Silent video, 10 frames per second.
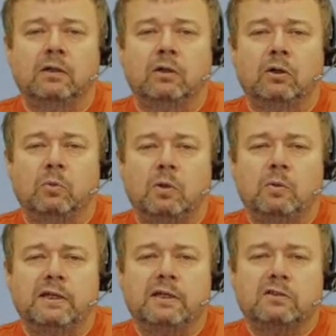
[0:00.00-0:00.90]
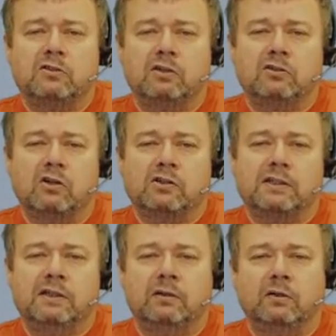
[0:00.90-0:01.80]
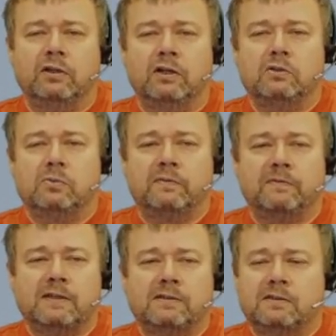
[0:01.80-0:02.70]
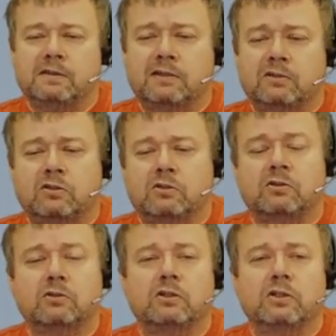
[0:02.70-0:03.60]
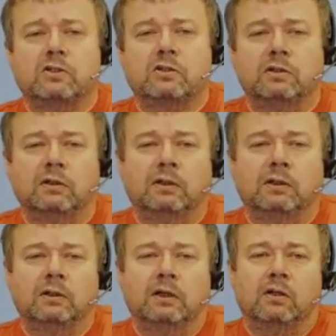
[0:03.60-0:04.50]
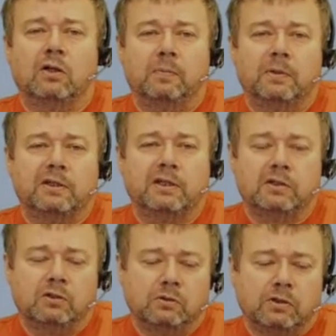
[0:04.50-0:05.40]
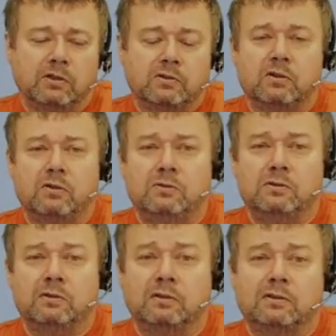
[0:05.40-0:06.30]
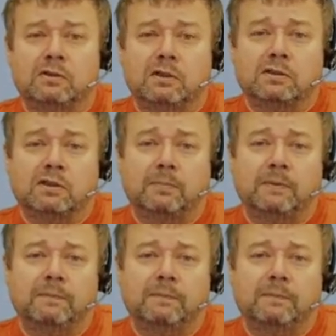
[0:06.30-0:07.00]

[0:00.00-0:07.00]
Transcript: Or will we need to run Roxy on nodes with fast attached storage and copy the data onto those nodes at startup?